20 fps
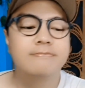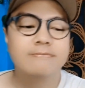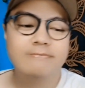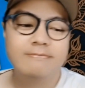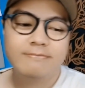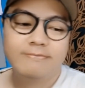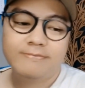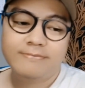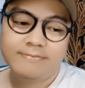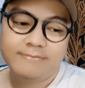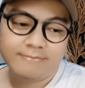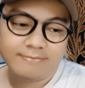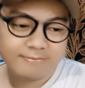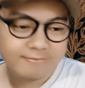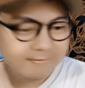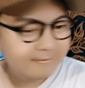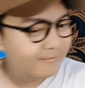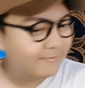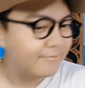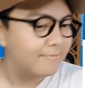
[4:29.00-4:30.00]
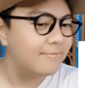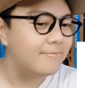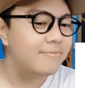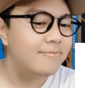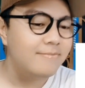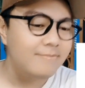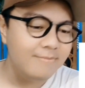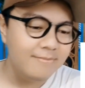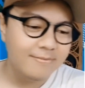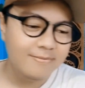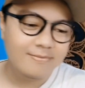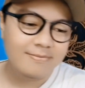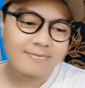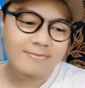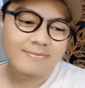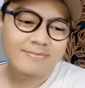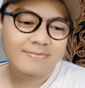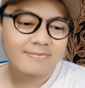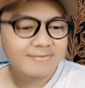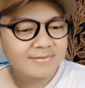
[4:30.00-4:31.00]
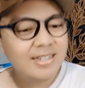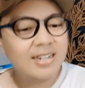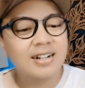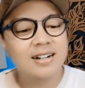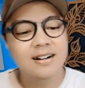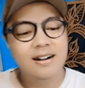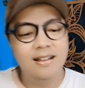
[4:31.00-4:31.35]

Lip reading: Nobody speaks.